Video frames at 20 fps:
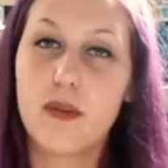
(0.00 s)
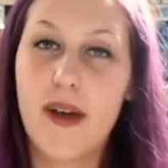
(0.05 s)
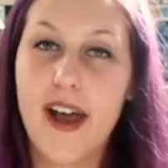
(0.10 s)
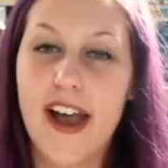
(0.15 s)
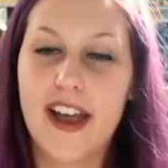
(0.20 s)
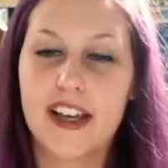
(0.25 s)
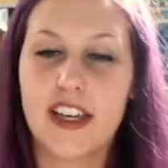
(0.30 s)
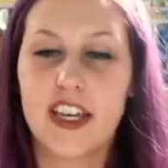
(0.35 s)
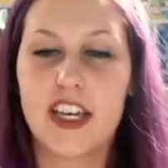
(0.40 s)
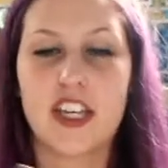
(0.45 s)

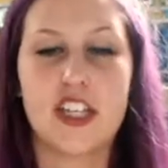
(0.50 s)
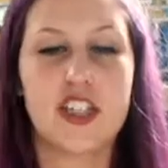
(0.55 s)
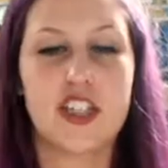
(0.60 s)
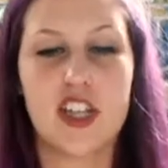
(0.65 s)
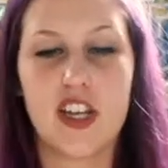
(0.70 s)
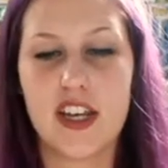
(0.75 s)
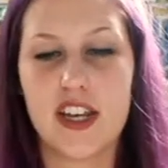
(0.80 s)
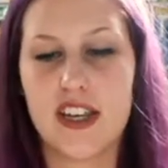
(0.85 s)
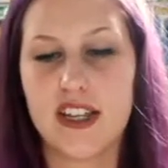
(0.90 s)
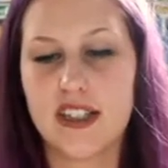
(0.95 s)
package
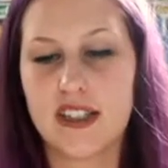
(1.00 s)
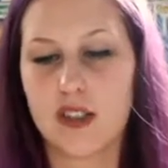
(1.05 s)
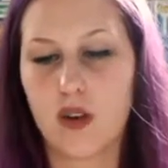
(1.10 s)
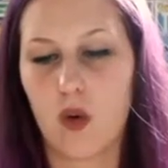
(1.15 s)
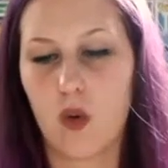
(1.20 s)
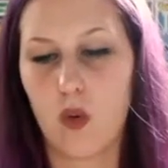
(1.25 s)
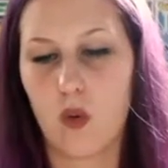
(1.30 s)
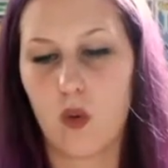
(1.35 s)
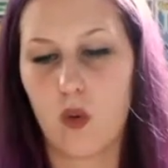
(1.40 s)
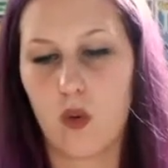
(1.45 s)
is
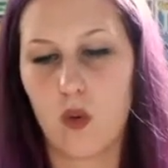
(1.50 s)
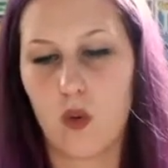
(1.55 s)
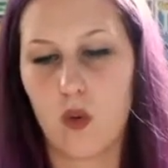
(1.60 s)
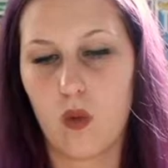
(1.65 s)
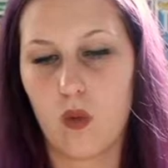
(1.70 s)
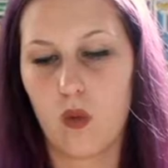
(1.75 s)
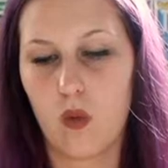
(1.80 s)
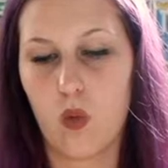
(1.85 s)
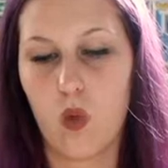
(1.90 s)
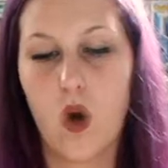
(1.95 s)

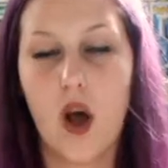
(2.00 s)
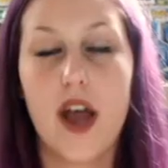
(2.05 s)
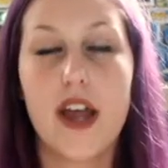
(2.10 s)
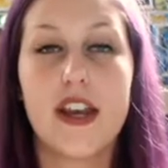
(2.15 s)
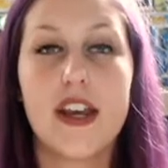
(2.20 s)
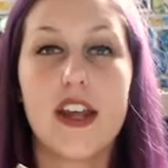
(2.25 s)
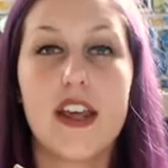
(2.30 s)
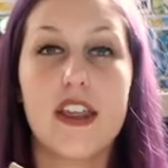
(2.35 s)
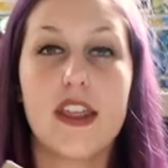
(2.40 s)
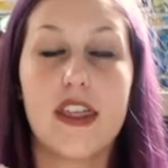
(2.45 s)

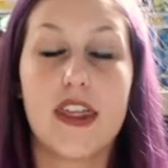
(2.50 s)
one